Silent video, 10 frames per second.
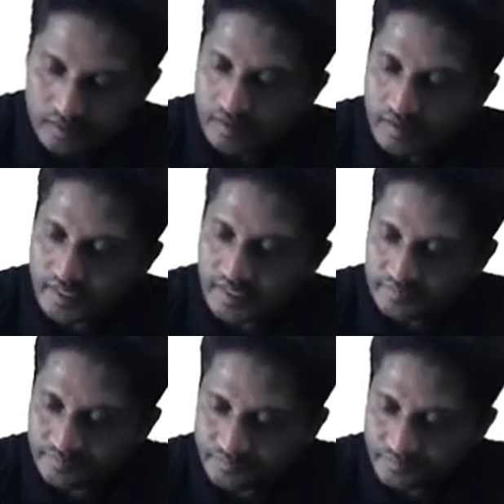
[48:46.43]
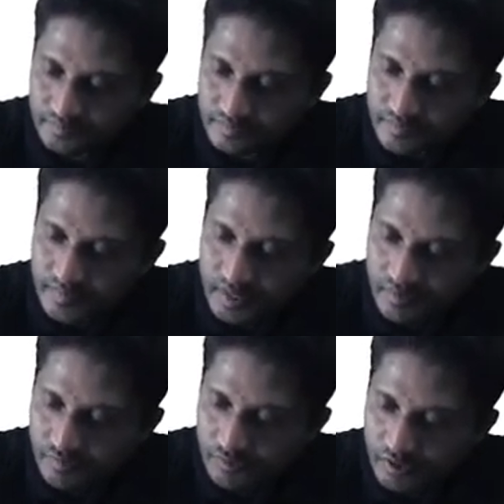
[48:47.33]
Okay.
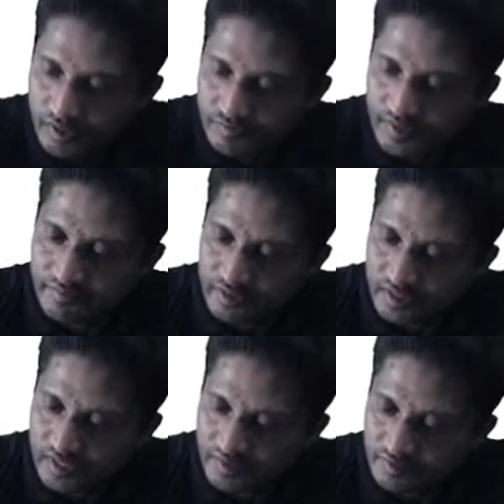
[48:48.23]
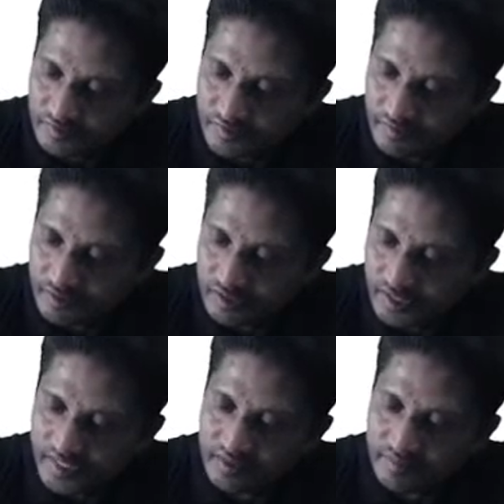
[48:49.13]
5 on the left, 5 on the
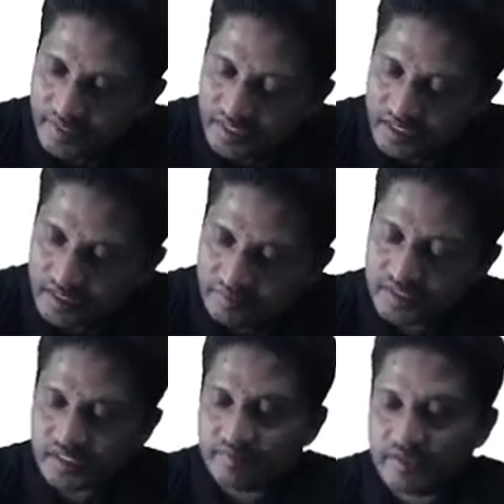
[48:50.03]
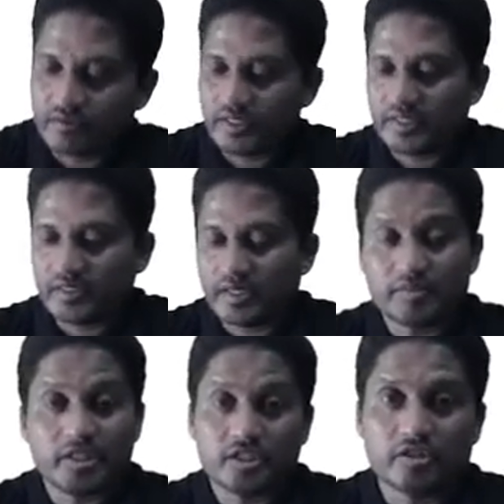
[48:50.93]
right. Middle term is 7 only.
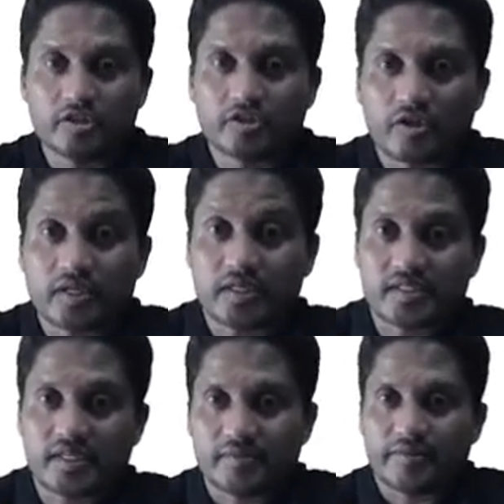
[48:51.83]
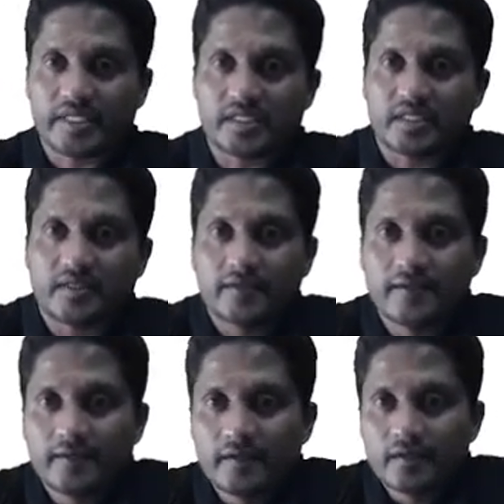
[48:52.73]
I'm teaching you the shortcut, same question.
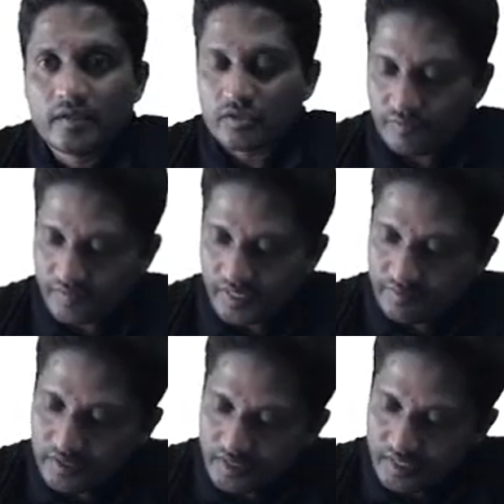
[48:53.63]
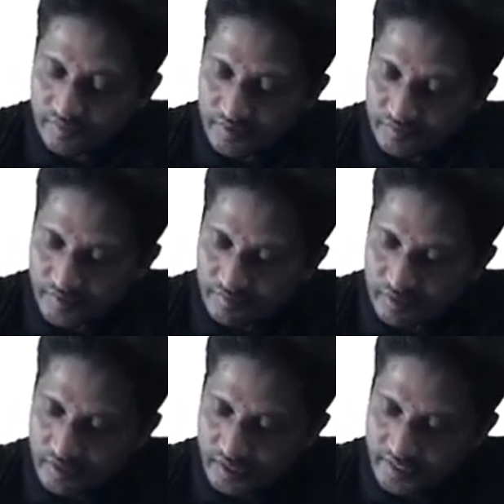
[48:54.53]
So 5 on the left, 5
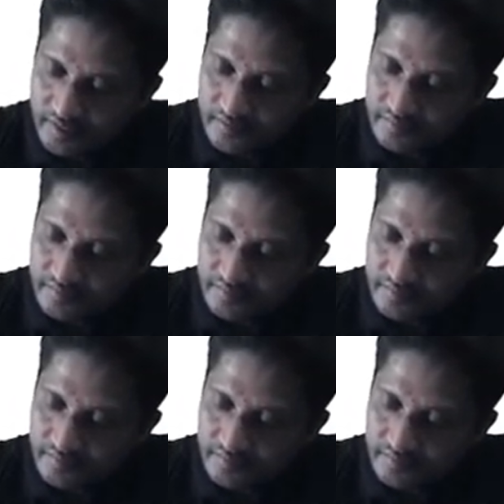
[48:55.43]
on the right.